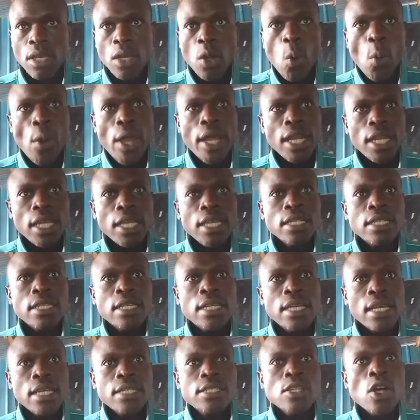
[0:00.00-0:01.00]
When it
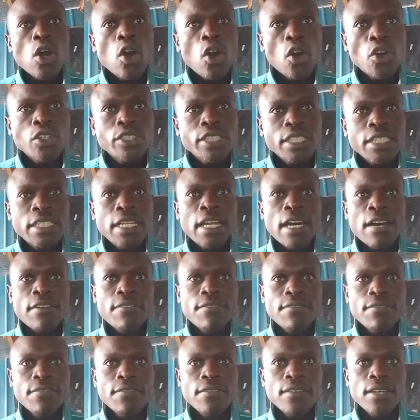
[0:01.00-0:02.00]
gets hot
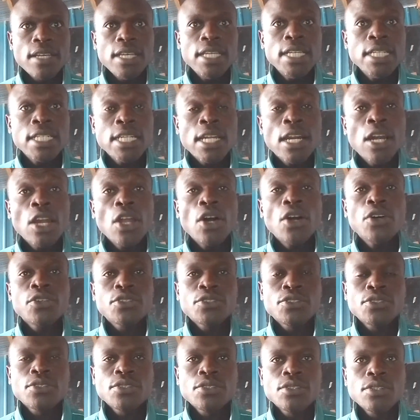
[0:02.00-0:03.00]
enough, it
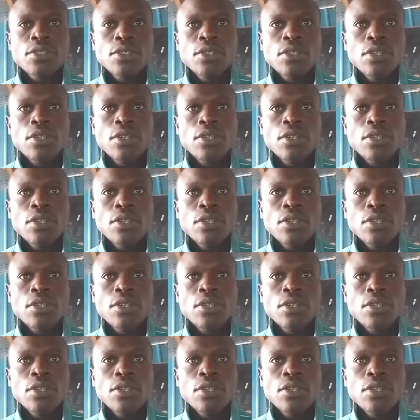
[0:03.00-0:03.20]
glows,